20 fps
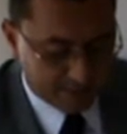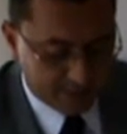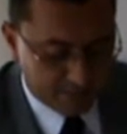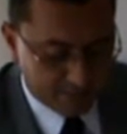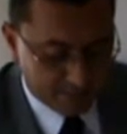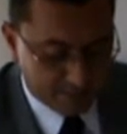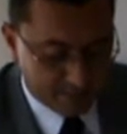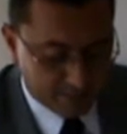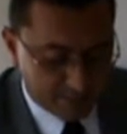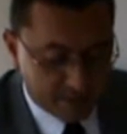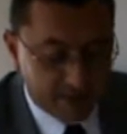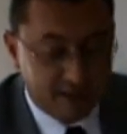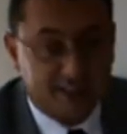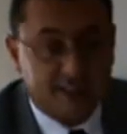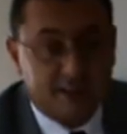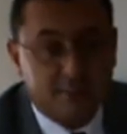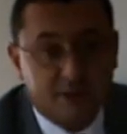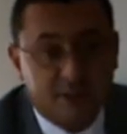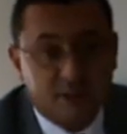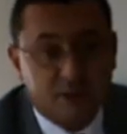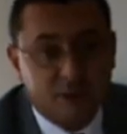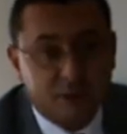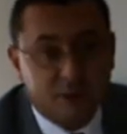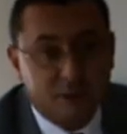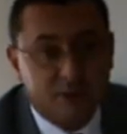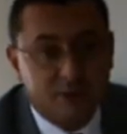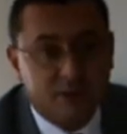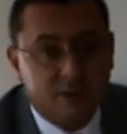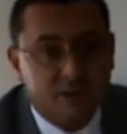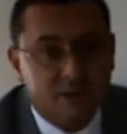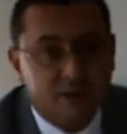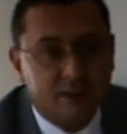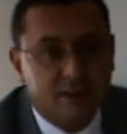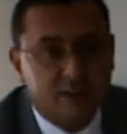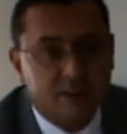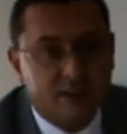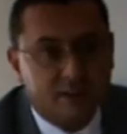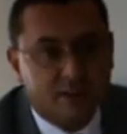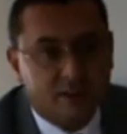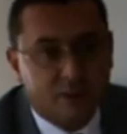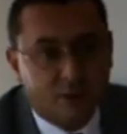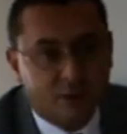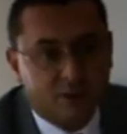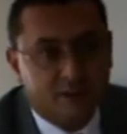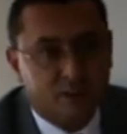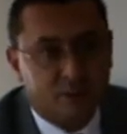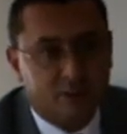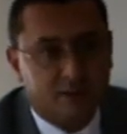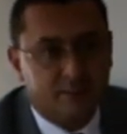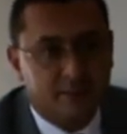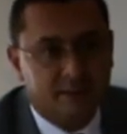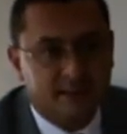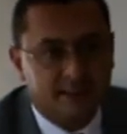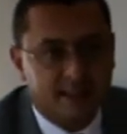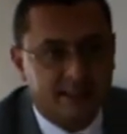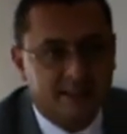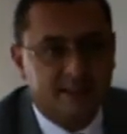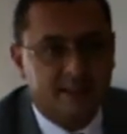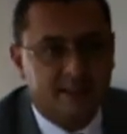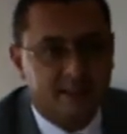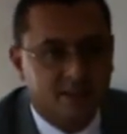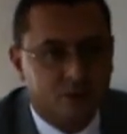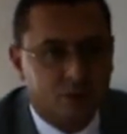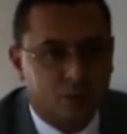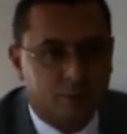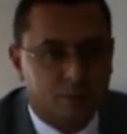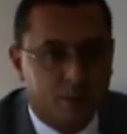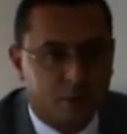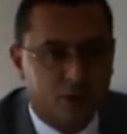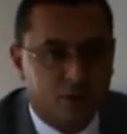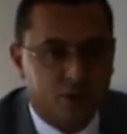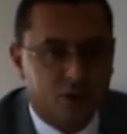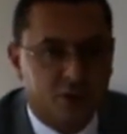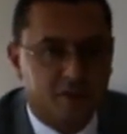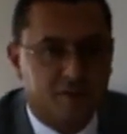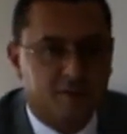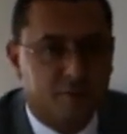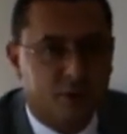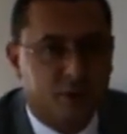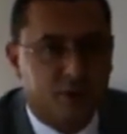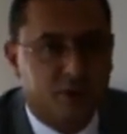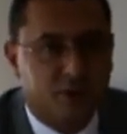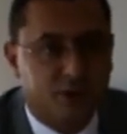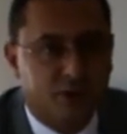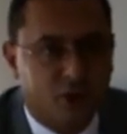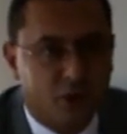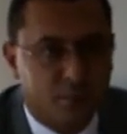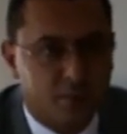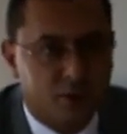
a simple money substitute, according to the Misesian typology of monetary